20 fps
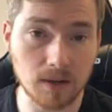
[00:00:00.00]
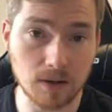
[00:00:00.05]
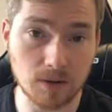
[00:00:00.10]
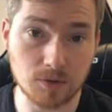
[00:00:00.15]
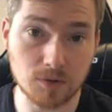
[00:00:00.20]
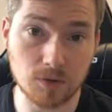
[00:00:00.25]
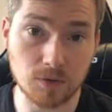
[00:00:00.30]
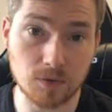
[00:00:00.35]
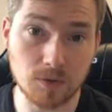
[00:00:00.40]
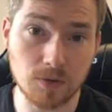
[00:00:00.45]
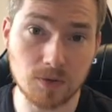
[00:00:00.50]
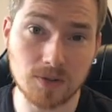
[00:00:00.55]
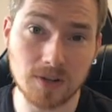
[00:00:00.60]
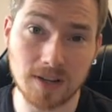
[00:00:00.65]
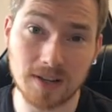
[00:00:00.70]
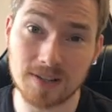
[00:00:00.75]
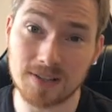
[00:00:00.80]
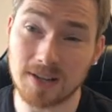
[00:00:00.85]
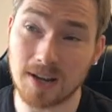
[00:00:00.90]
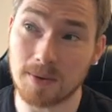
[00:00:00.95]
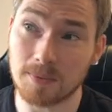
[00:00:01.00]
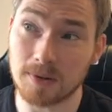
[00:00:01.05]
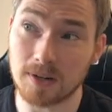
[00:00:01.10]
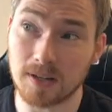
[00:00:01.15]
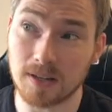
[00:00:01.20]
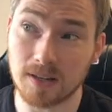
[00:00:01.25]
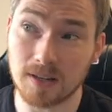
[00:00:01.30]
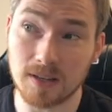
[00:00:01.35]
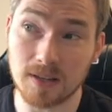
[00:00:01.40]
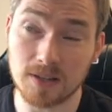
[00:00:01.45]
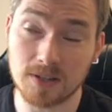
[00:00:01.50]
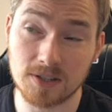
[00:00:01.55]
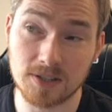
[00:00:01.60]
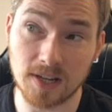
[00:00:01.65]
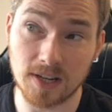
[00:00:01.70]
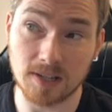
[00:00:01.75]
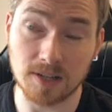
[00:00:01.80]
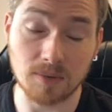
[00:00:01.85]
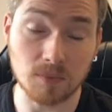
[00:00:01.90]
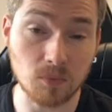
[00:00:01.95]
And after a few seconds, I'm going to get the
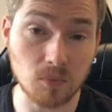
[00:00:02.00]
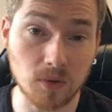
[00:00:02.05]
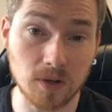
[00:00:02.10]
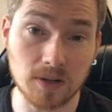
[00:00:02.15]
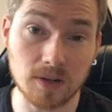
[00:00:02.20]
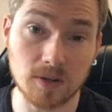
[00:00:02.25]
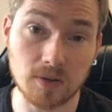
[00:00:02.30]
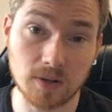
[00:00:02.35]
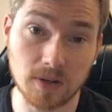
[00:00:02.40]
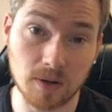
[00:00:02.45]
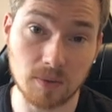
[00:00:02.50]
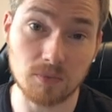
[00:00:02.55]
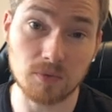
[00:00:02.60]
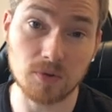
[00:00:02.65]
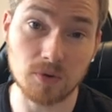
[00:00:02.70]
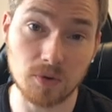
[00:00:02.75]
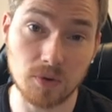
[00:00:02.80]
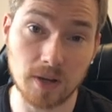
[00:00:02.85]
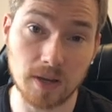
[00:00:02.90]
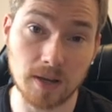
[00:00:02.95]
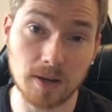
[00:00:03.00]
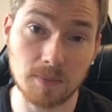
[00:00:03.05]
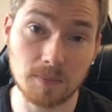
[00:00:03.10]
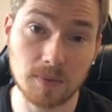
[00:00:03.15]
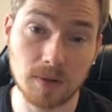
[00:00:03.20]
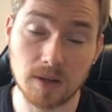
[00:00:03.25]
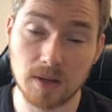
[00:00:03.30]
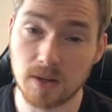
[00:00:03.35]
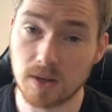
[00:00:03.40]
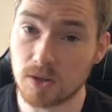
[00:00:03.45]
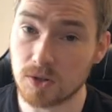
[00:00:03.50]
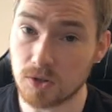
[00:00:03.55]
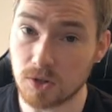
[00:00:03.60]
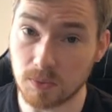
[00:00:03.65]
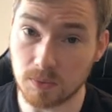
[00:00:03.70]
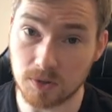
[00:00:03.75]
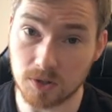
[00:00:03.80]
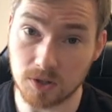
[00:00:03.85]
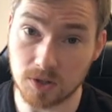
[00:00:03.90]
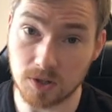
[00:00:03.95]
setup window come through here.
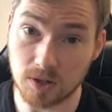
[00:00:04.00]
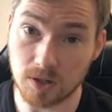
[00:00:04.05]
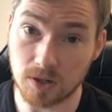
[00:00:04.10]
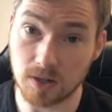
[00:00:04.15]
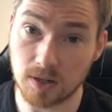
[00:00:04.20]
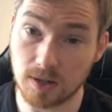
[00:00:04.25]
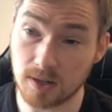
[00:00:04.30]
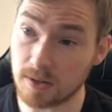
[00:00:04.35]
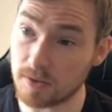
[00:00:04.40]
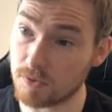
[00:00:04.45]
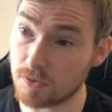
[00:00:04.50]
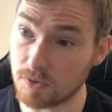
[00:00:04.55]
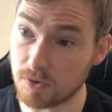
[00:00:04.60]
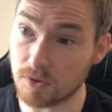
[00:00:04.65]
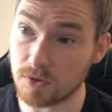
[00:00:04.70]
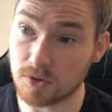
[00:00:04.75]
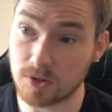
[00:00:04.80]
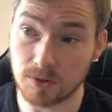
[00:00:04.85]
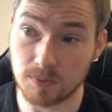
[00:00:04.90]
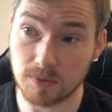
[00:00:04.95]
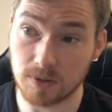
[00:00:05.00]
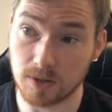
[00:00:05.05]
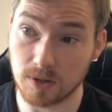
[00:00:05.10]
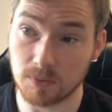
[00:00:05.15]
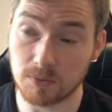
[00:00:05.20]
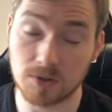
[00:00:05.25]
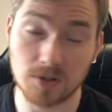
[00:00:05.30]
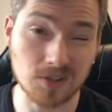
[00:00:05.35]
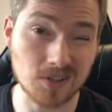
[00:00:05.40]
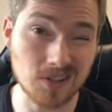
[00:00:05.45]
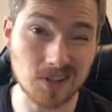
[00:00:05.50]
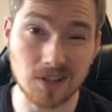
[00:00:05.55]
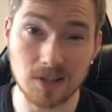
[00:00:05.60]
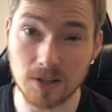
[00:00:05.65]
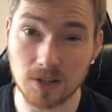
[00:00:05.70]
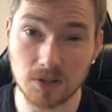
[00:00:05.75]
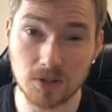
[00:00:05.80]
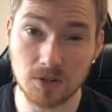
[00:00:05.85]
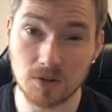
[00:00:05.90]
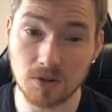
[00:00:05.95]
So I'm just going to click through some of the options
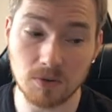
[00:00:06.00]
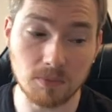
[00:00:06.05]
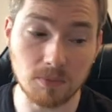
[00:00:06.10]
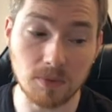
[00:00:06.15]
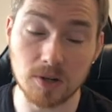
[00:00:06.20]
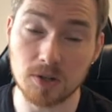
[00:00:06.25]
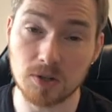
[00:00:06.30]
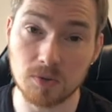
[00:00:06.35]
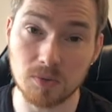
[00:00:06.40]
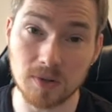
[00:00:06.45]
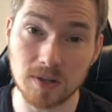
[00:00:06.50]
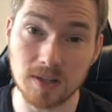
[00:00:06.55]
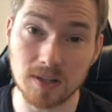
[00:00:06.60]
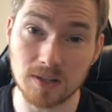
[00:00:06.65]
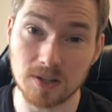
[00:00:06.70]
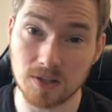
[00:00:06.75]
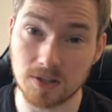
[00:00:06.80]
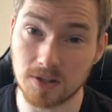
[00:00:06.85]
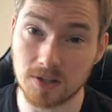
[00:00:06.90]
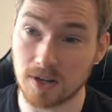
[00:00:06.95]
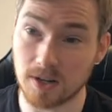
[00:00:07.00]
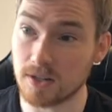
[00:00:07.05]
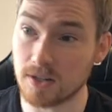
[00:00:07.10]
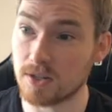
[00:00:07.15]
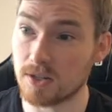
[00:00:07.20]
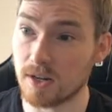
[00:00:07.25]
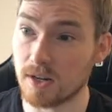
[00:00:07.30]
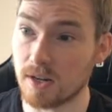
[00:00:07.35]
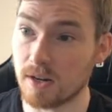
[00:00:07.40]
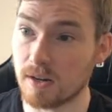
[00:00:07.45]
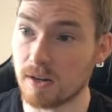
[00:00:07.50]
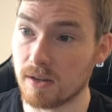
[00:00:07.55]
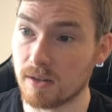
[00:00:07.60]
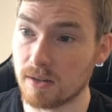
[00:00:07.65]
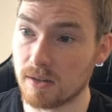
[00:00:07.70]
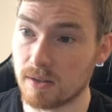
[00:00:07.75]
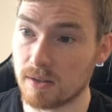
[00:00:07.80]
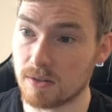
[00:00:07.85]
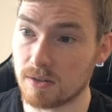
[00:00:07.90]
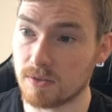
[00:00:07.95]
here. There's not much we need to change here.
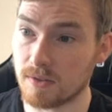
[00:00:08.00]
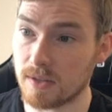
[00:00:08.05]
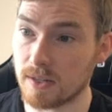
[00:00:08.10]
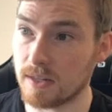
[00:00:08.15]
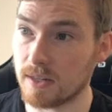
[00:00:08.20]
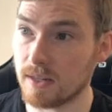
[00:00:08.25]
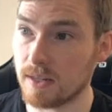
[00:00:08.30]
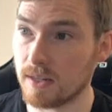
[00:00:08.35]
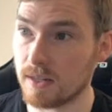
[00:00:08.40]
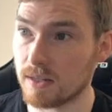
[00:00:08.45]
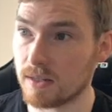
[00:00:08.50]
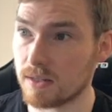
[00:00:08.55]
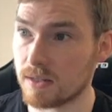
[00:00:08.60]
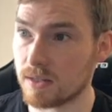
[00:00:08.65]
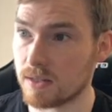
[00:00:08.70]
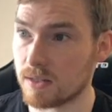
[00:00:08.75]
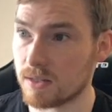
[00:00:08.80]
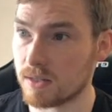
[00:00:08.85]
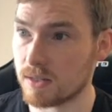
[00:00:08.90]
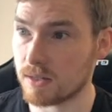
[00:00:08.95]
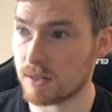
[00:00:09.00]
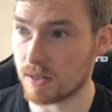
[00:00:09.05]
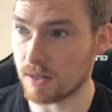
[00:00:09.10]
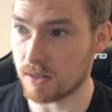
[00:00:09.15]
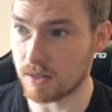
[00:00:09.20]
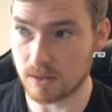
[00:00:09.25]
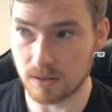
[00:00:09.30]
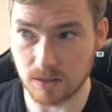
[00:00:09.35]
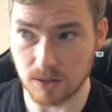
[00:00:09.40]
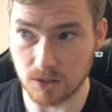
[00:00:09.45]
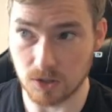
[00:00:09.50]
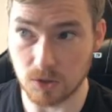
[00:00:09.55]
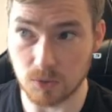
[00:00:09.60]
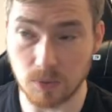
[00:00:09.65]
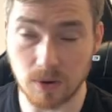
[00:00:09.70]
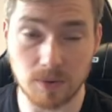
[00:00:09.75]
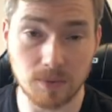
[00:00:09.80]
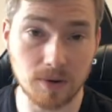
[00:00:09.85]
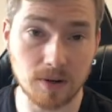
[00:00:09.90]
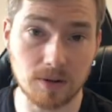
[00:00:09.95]
So hit next.
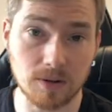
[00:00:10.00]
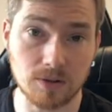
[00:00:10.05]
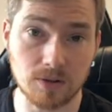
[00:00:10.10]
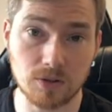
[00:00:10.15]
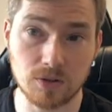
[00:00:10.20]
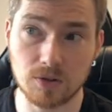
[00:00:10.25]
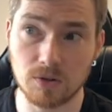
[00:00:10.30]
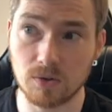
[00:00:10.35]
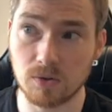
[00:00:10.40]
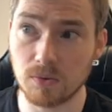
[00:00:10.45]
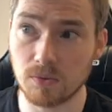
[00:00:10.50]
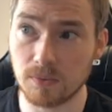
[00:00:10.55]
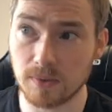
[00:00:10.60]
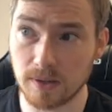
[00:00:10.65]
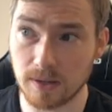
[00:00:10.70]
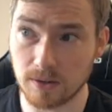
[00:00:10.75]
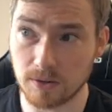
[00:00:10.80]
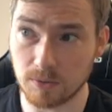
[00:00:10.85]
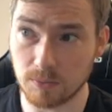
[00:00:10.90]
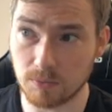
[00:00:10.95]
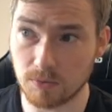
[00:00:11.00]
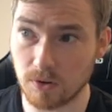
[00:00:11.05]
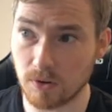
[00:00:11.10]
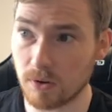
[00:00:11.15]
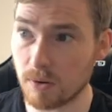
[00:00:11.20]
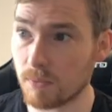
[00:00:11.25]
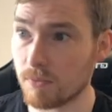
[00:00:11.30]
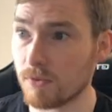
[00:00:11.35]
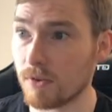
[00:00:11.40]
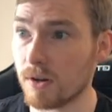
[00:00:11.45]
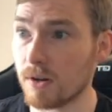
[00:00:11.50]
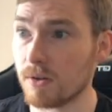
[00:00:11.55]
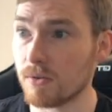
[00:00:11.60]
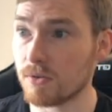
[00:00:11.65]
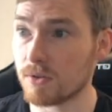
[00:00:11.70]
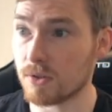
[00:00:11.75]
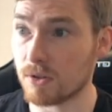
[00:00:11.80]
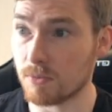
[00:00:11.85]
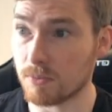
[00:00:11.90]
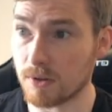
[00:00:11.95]
This is where we're going to install in your program
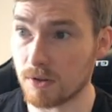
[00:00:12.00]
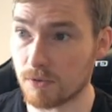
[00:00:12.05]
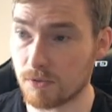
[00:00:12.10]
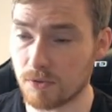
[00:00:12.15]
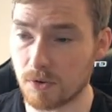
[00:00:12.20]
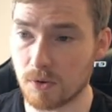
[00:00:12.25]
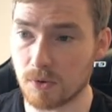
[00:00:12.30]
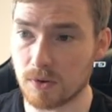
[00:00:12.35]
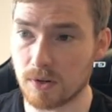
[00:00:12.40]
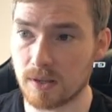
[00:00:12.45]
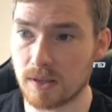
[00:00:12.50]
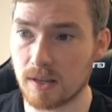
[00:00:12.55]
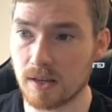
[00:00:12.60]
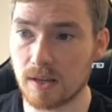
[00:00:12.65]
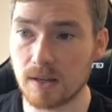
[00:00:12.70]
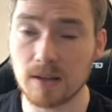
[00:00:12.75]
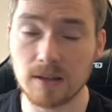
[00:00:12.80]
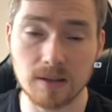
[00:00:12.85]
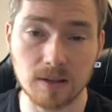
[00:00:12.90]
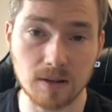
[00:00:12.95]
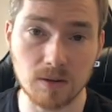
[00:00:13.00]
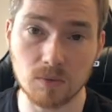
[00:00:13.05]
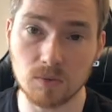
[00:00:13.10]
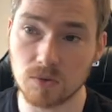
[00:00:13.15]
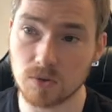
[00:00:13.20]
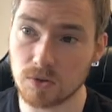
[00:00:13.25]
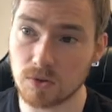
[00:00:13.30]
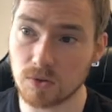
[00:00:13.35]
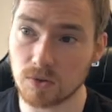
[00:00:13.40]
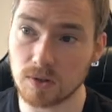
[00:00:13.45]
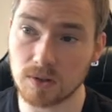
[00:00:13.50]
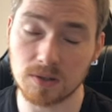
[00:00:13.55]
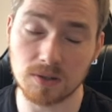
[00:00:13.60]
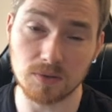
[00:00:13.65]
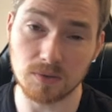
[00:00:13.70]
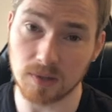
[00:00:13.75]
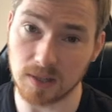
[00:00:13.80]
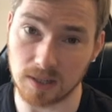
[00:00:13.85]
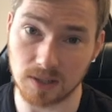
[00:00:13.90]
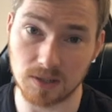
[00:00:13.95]
files. There'll be a folder there that it will install
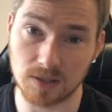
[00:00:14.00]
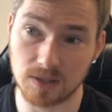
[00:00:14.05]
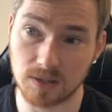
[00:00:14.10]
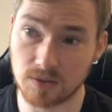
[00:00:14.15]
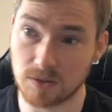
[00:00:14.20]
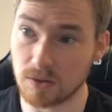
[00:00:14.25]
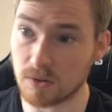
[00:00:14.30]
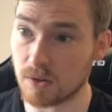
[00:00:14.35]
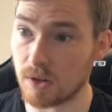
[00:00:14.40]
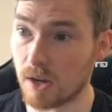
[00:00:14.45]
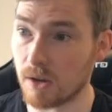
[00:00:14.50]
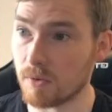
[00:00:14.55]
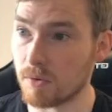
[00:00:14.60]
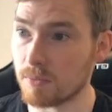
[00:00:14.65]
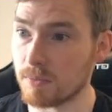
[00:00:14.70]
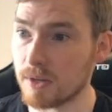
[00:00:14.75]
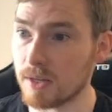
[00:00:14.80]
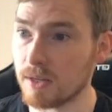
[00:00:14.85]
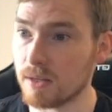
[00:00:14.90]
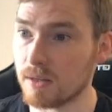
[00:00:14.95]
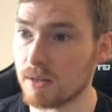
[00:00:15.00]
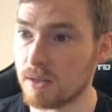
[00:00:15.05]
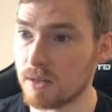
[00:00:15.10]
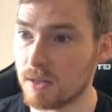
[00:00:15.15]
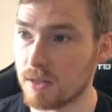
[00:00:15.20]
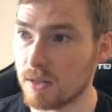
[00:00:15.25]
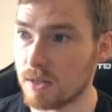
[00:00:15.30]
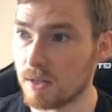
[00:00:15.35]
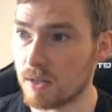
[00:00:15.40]
into, and that's okay with me.